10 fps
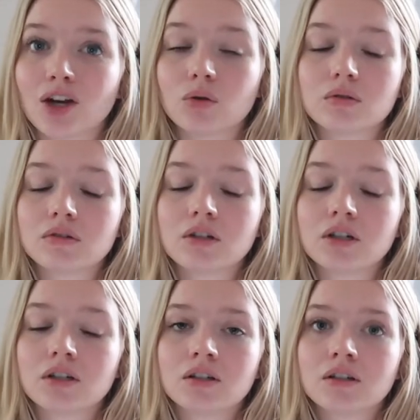don't
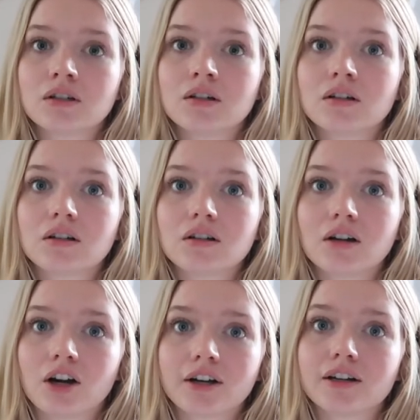
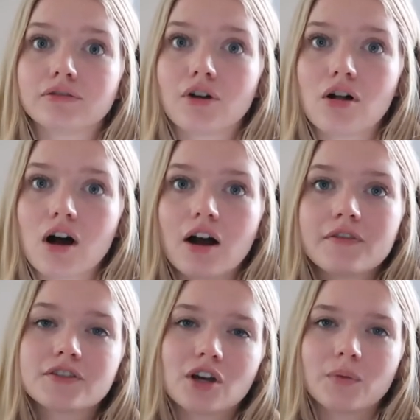aren't gonna fall
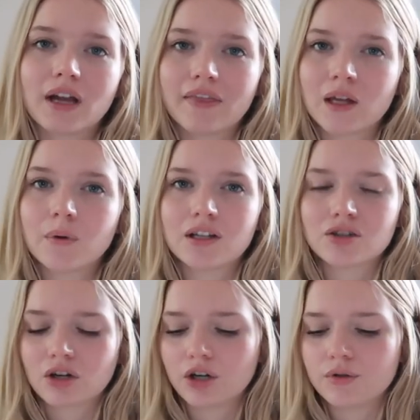off. So we, I think we can
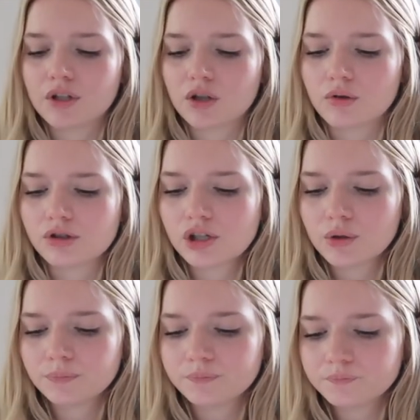start using those
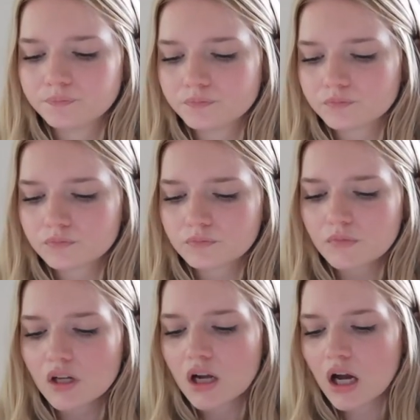soon.
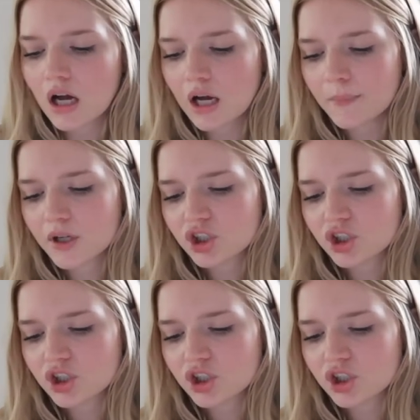Um,